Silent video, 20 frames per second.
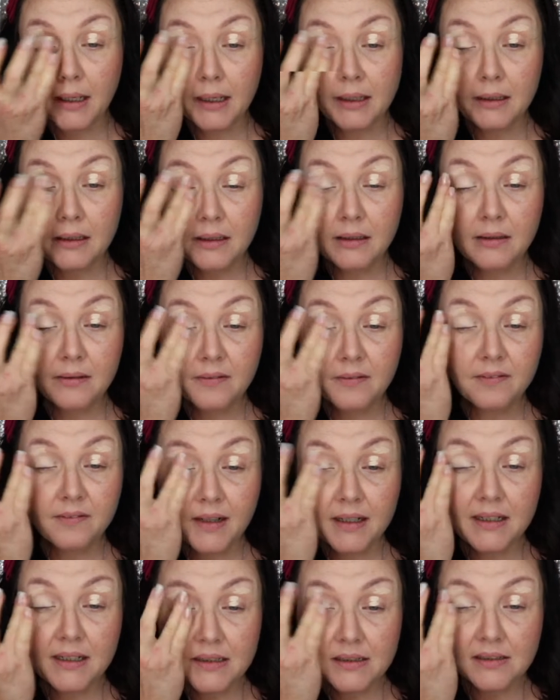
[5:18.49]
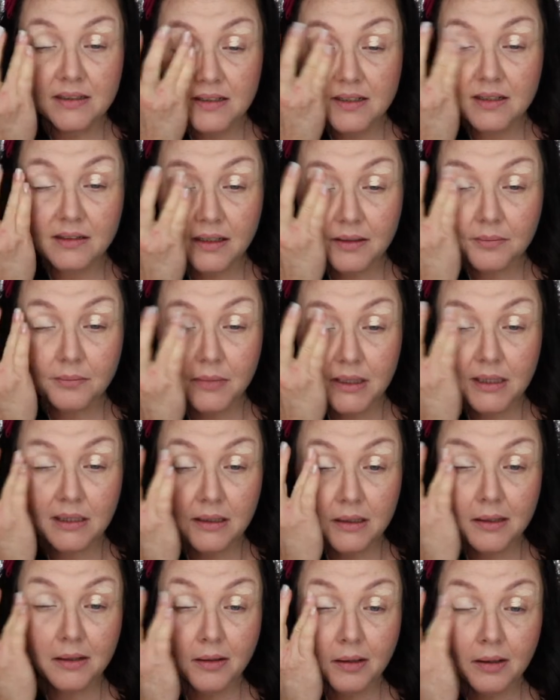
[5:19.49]
any veins like
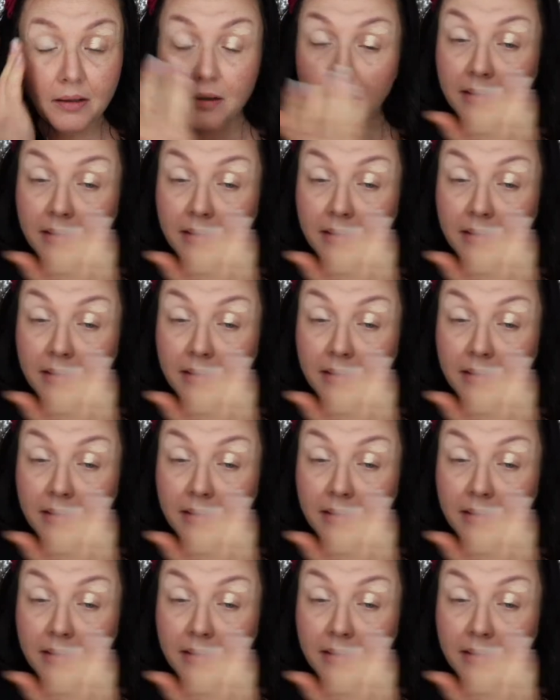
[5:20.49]
me.